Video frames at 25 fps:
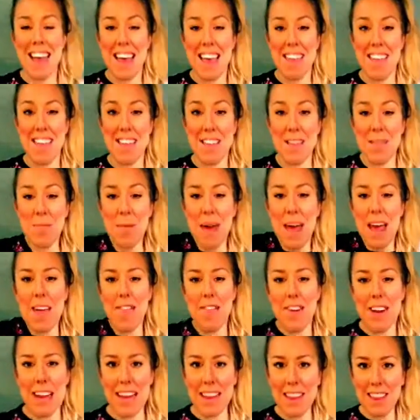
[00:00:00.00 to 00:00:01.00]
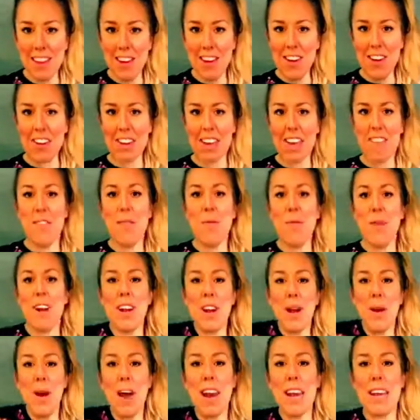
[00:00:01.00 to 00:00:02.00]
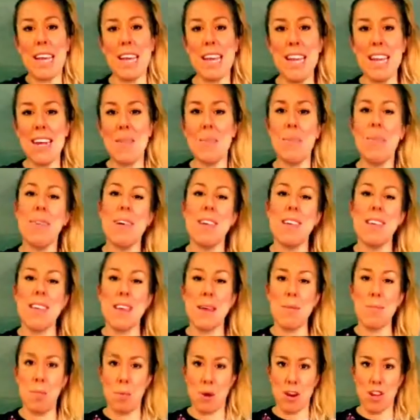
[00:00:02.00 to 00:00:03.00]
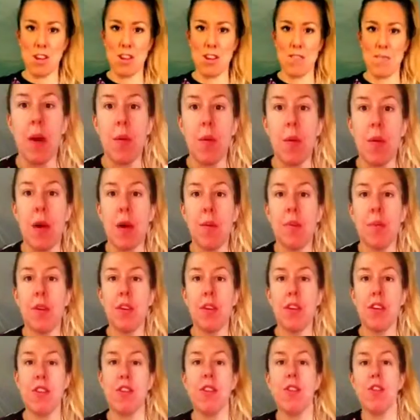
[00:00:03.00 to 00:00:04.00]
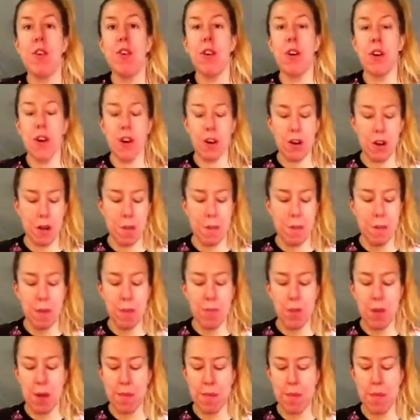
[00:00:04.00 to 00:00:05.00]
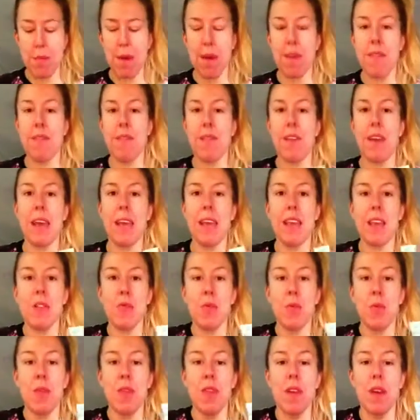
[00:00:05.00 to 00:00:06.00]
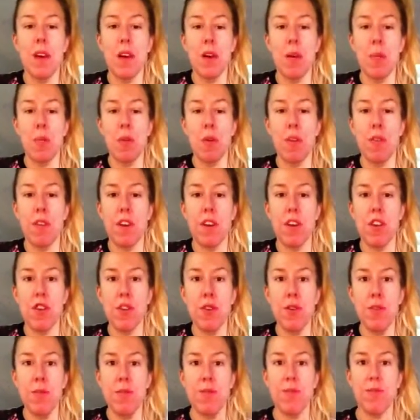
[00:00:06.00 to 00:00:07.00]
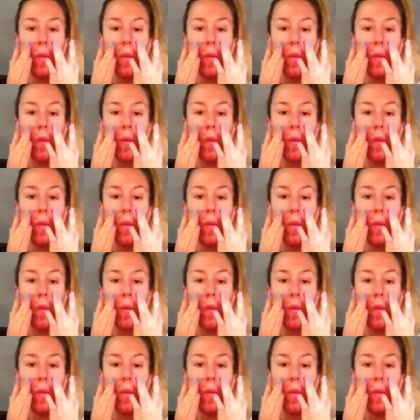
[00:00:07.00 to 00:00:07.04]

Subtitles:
This is my everyday look. If you want to know how to get it, please keep watching. Well, I'm going to start by priming my face with a Professional.